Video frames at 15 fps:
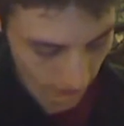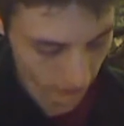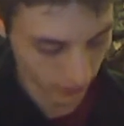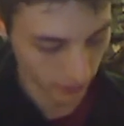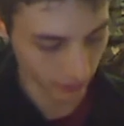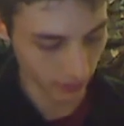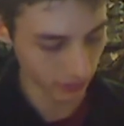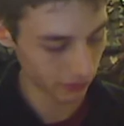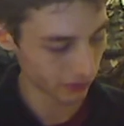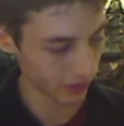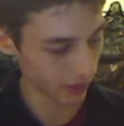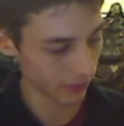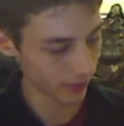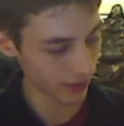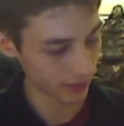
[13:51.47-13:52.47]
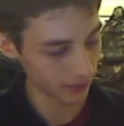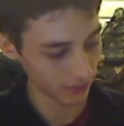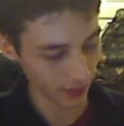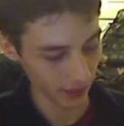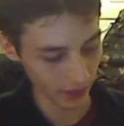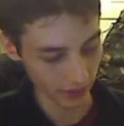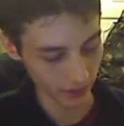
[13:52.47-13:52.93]
These figurines,
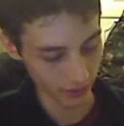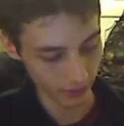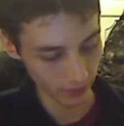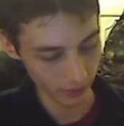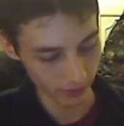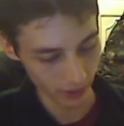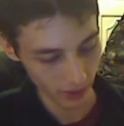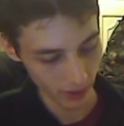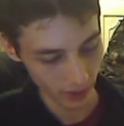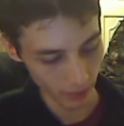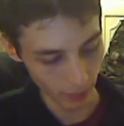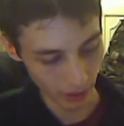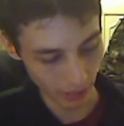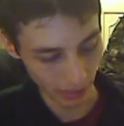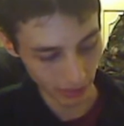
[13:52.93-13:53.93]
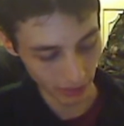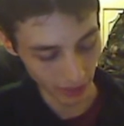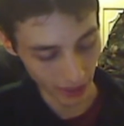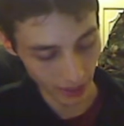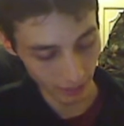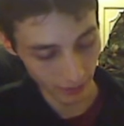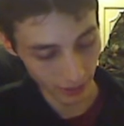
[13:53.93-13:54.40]
had I known about this
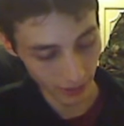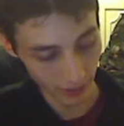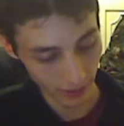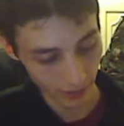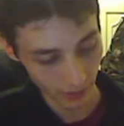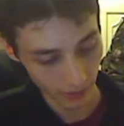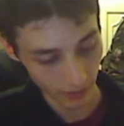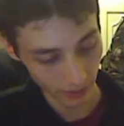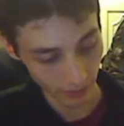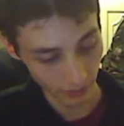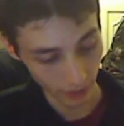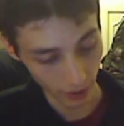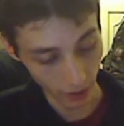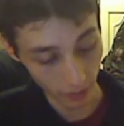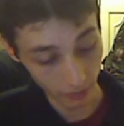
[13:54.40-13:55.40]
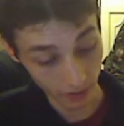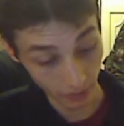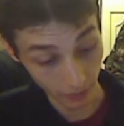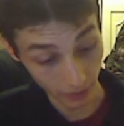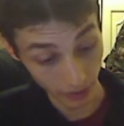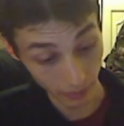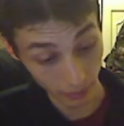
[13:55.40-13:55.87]
calamity of their arms not
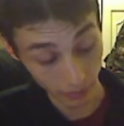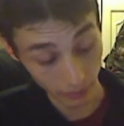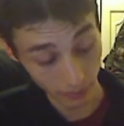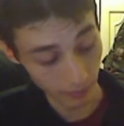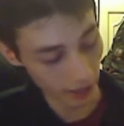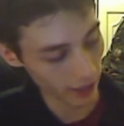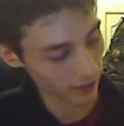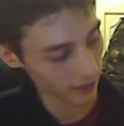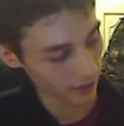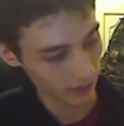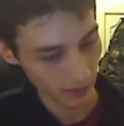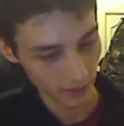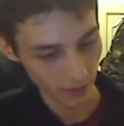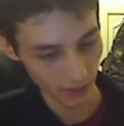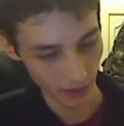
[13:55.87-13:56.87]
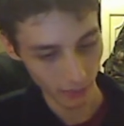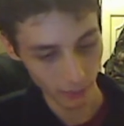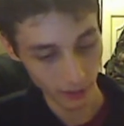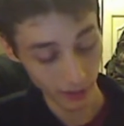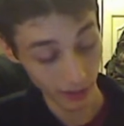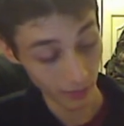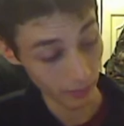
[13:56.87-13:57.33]
being able to be bent, I
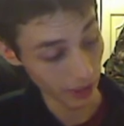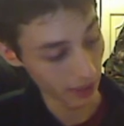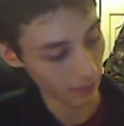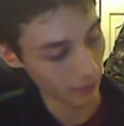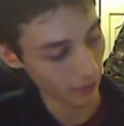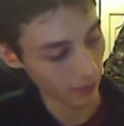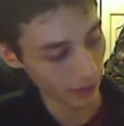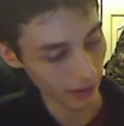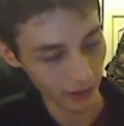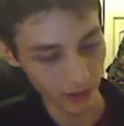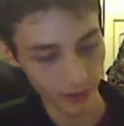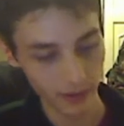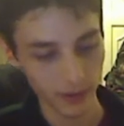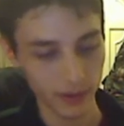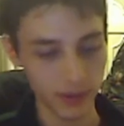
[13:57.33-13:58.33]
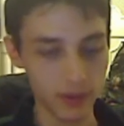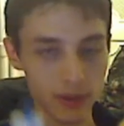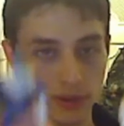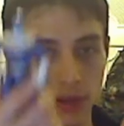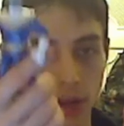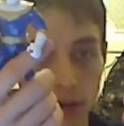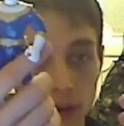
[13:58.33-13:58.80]
wouldn't have paid more than
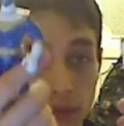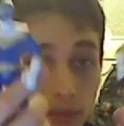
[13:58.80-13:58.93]
$2 for